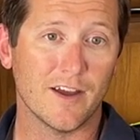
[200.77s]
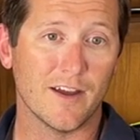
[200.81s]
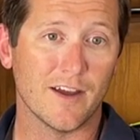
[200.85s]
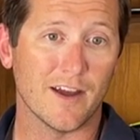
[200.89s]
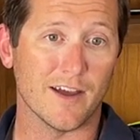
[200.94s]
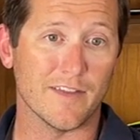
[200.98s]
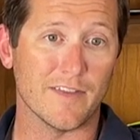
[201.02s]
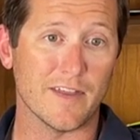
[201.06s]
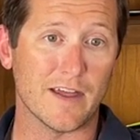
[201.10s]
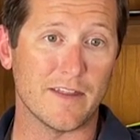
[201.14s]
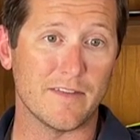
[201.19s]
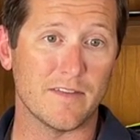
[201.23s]

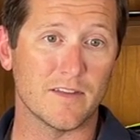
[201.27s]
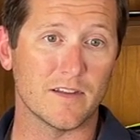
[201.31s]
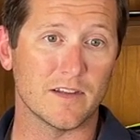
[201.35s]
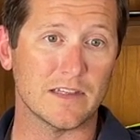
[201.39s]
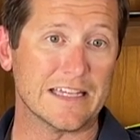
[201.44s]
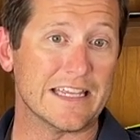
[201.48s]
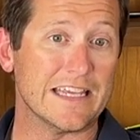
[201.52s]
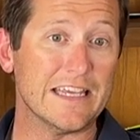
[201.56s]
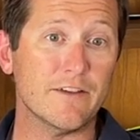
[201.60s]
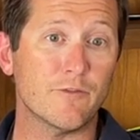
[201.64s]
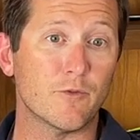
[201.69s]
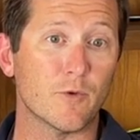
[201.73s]
And then
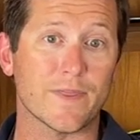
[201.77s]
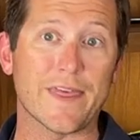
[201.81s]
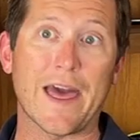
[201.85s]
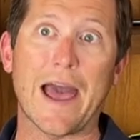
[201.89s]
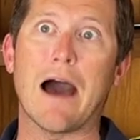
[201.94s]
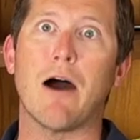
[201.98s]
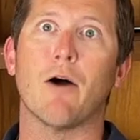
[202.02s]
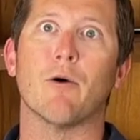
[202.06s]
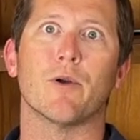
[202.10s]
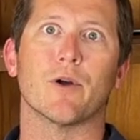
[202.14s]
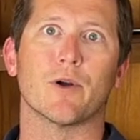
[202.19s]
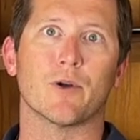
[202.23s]
leave
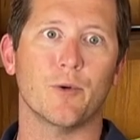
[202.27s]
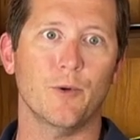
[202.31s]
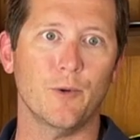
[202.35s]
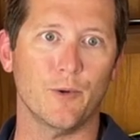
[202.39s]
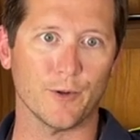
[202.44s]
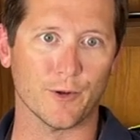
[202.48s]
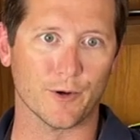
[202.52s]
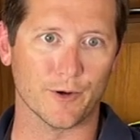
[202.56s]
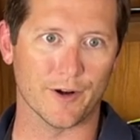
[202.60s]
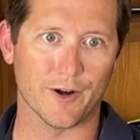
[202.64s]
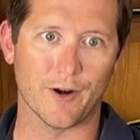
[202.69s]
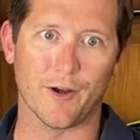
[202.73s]
without a
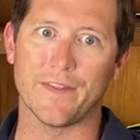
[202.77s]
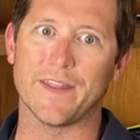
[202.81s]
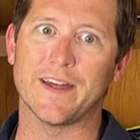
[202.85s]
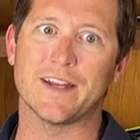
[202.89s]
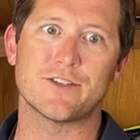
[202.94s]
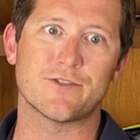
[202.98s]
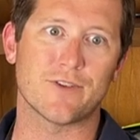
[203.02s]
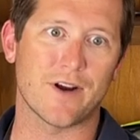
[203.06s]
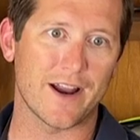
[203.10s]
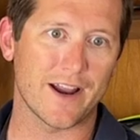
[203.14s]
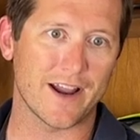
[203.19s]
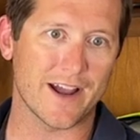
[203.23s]
cooler and all that
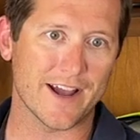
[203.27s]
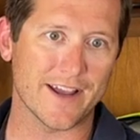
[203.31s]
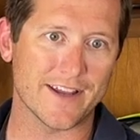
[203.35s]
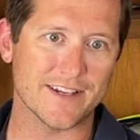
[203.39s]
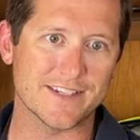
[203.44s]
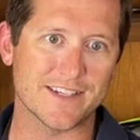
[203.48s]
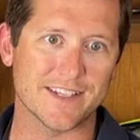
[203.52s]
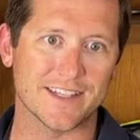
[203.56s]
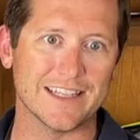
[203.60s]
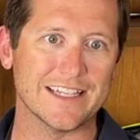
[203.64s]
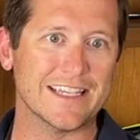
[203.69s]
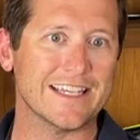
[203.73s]
dry
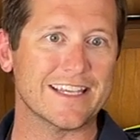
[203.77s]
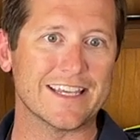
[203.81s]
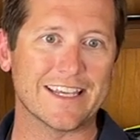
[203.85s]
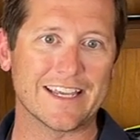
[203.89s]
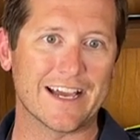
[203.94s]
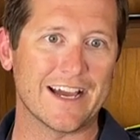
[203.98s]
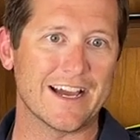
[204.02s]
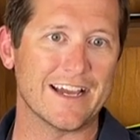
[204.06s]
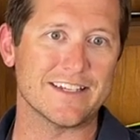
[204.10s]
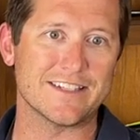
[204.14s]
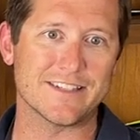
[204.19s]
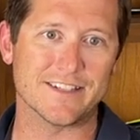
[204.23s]
ice and leaking
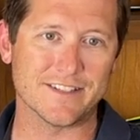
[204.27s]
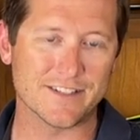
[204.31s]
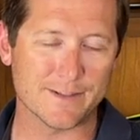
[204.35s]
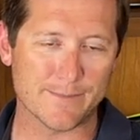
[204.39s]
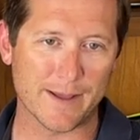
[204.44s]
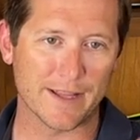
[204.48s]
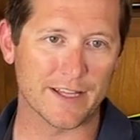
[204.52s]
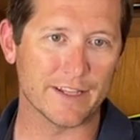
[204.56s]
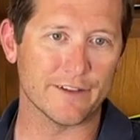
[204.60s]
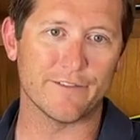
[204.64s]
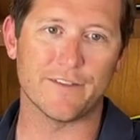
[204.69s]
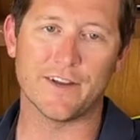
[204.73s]
ice and
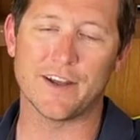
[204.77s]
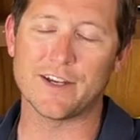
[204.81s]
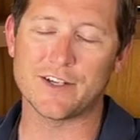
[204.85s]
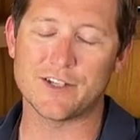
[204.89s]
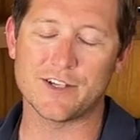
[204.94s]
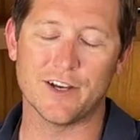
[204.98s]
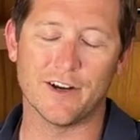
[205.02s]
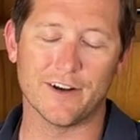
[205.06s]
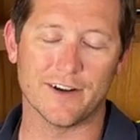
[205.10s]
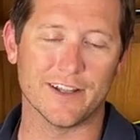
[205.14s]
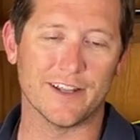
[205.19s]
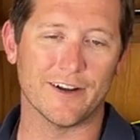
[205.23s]
smelly fish.
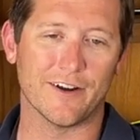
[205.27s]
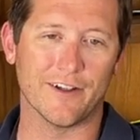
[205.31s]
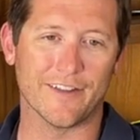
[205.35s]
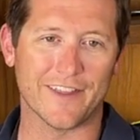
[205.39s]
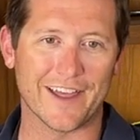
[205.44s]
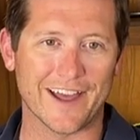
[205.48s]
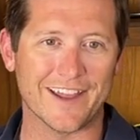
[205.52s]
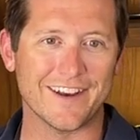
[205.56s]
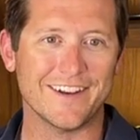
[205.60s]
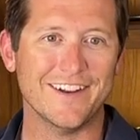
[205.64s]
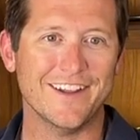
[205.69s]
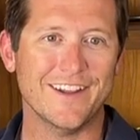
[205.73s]
You don't need all
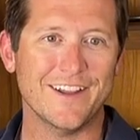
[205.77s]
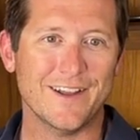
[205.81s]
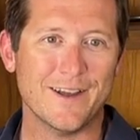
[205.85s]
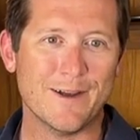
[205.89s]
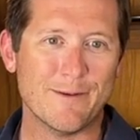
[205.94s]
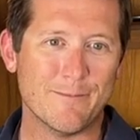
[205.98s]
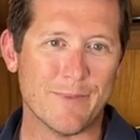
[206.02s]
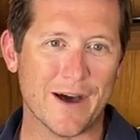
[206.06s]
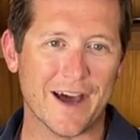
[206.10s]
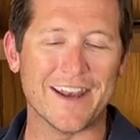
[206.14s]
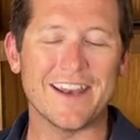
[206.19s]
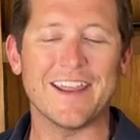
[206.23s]

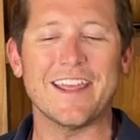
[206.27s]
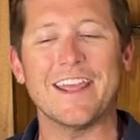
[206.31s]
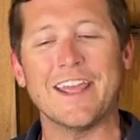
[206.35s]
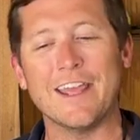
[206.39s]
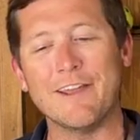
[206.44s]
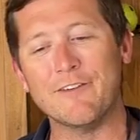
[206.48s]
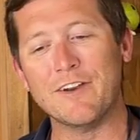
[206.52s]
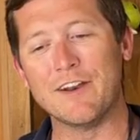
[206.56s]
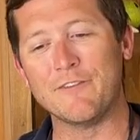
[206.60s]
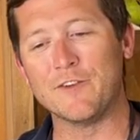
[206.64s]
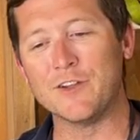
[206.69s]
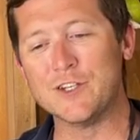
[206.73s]
that. But
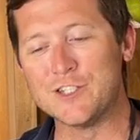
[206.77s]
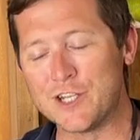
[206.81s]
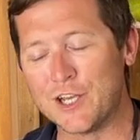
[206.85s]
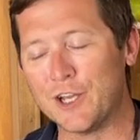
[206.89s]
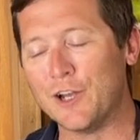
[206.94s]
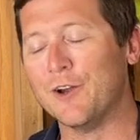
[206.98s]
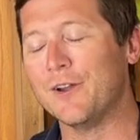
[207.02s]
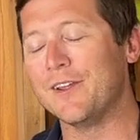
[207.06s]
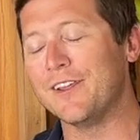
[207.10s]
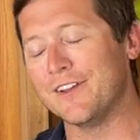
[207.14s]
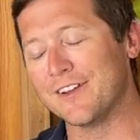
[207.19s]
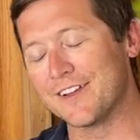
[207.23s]
even if you
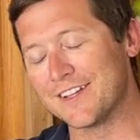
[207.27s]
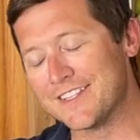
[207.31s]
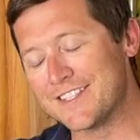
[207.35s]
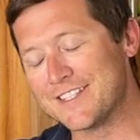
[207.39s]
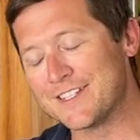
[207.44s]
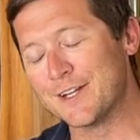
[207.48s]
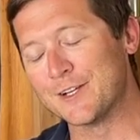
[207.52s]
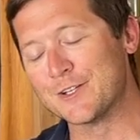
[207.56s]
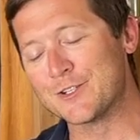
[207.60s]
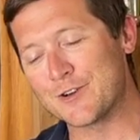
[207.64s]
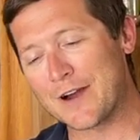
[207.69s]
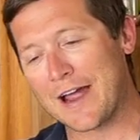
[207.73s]
do, you can
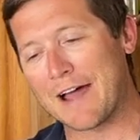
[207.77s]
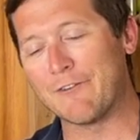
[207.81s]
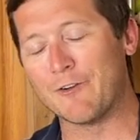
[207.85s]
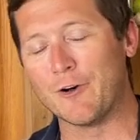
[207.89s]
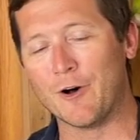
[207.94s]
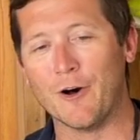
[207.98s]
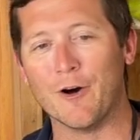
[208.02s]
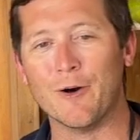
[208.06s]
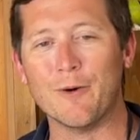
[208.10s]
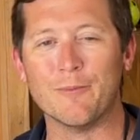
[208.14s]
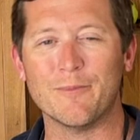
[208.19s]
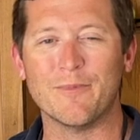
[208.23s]
still travel
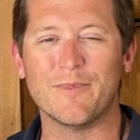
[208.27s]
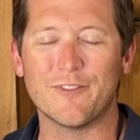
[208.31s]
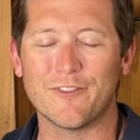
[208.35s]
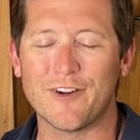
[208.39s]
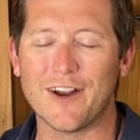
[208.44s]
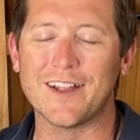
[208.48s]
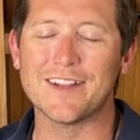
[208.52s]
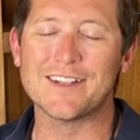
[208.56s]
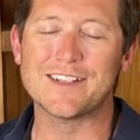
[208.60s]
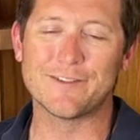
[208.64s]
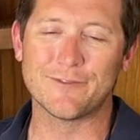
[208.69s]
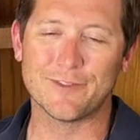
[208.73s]
home
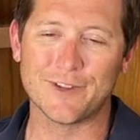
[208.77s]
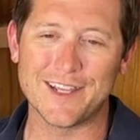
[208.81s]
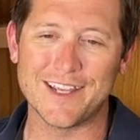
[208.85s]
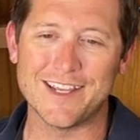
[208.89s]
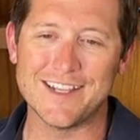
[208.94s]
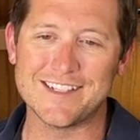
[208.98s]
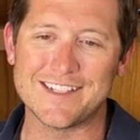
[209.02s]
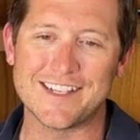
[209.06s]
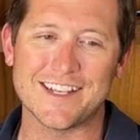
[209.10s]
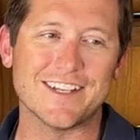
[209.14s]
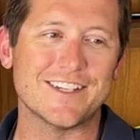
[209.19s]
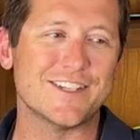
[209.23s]
relatively
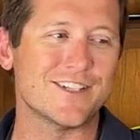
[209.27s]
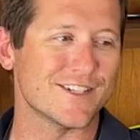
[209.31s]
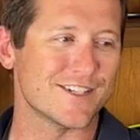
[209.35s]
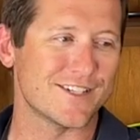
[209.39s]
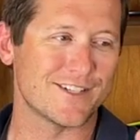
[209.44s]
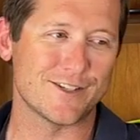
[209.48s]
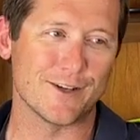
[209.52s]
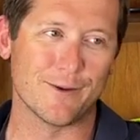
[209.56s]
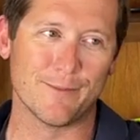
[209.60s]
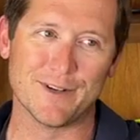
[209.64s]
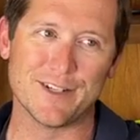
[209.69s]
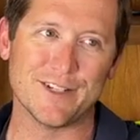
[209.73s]
easy. It's
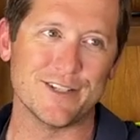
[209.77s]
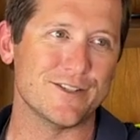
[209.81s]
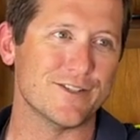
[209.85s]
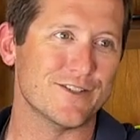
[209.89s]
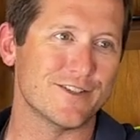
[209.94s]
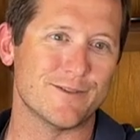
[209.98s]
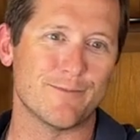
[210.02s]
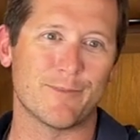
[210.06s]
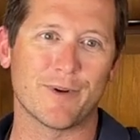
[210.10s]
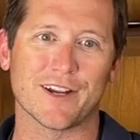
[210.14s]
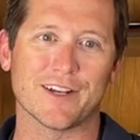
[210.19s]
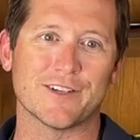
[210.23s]
just so much easier
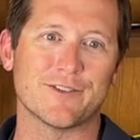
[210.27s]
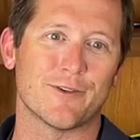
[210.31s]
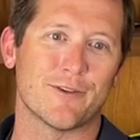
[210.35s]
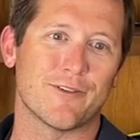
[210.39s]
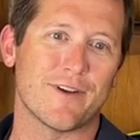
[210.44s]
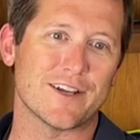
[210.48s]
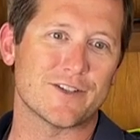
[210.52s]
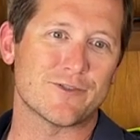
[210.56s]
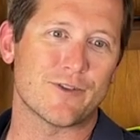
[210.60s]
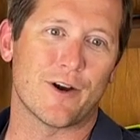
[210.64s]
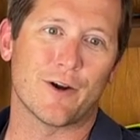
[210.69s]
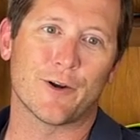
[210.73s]
to bring it to a
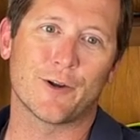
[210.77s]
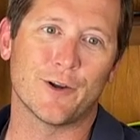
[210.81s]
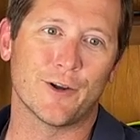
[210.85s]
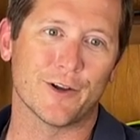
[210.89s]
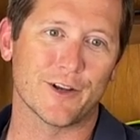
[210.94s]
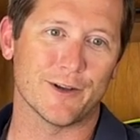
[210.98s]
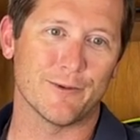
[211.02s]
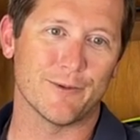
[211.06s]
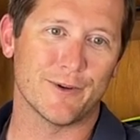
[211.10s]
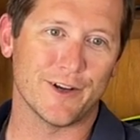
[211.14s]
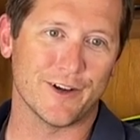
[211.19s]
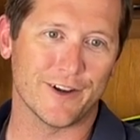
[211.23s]
restaurant or cook
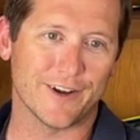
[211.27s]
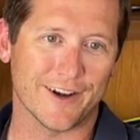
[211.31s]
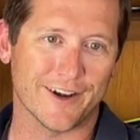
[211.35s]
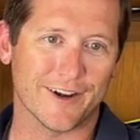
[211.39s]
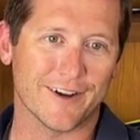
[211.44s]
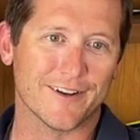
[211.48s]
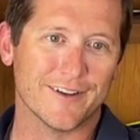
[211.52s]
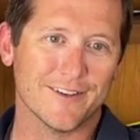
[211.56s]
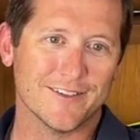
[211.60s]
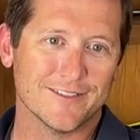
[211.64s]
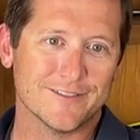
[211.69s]
it when you're here.